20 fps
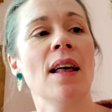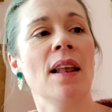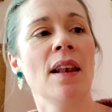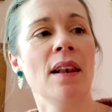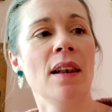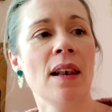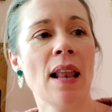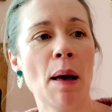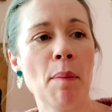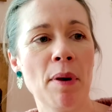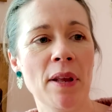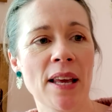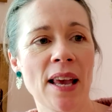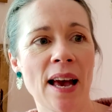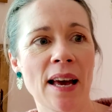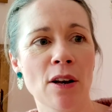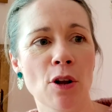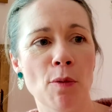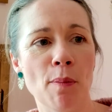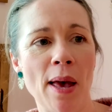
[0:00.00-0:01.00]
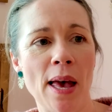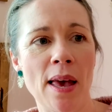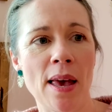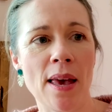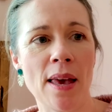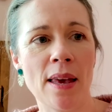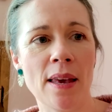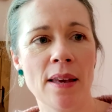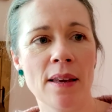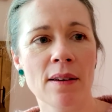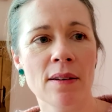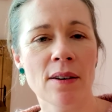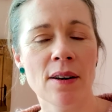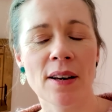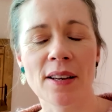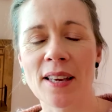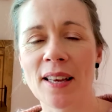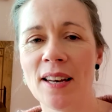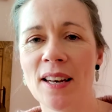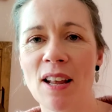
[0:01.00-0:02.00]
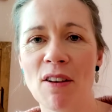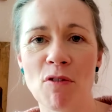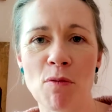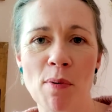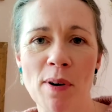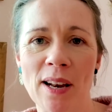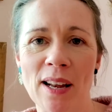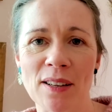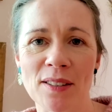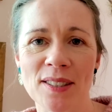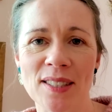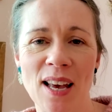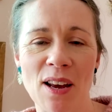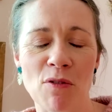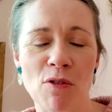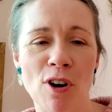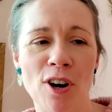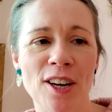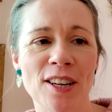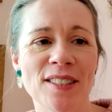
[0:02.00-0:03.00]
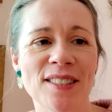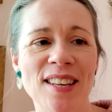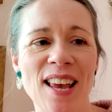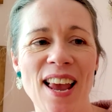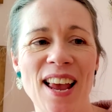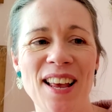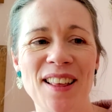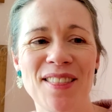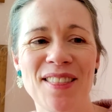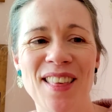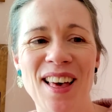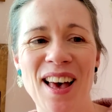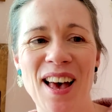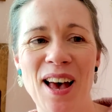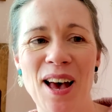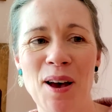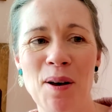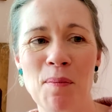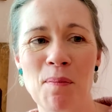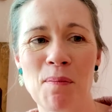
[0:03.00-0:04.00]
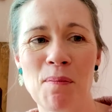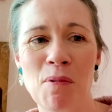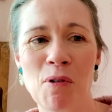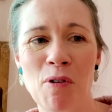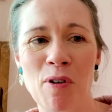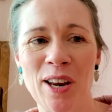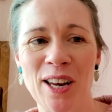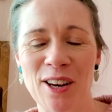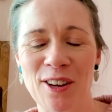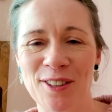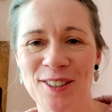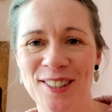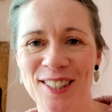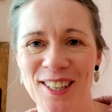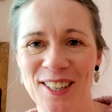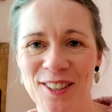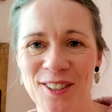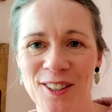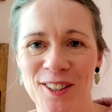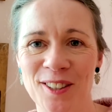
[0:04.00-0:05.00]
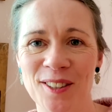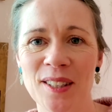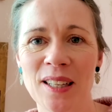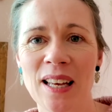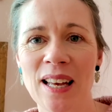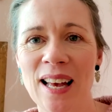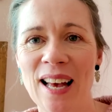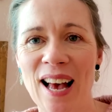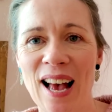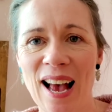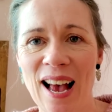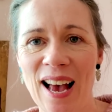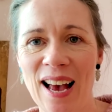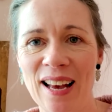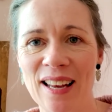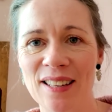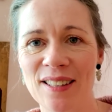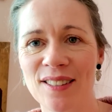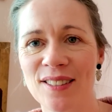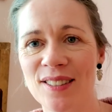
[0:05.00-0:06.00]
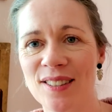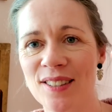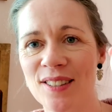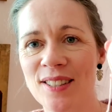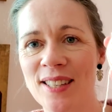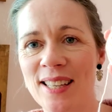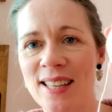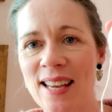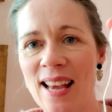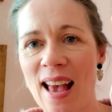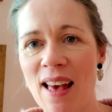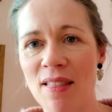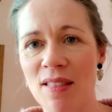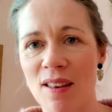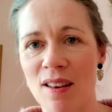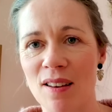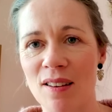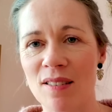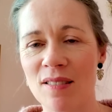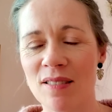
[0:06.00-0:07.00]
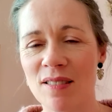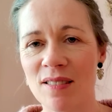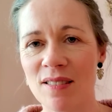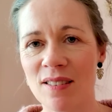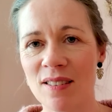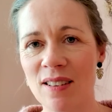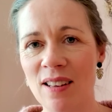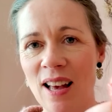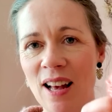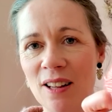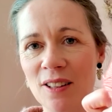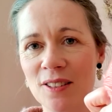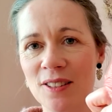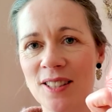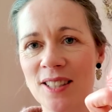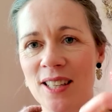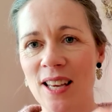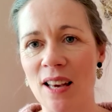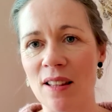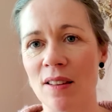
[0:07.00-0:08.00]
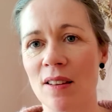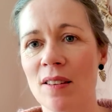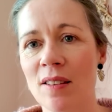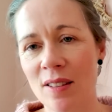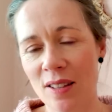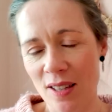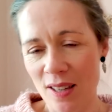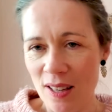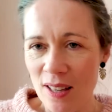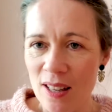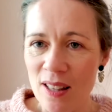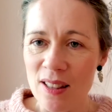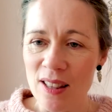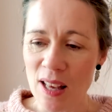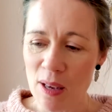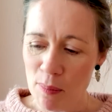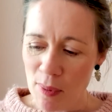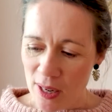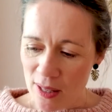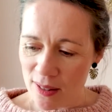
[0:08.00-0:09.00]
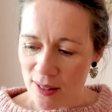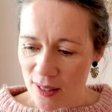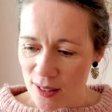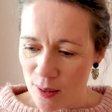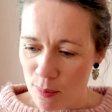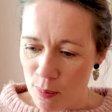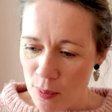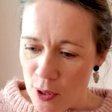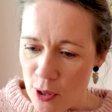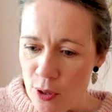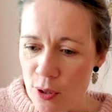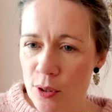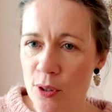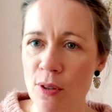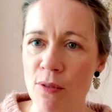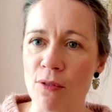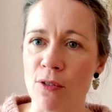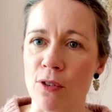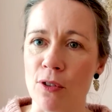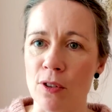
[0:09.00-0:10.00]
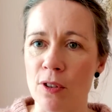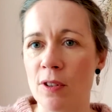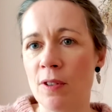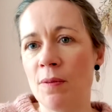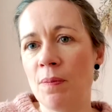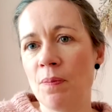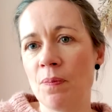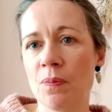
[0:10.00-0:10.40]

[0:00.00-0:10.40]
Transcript: L'Abbaye Amé, can never pronounce that right, in their merino single. And together, held together, they made this beautiful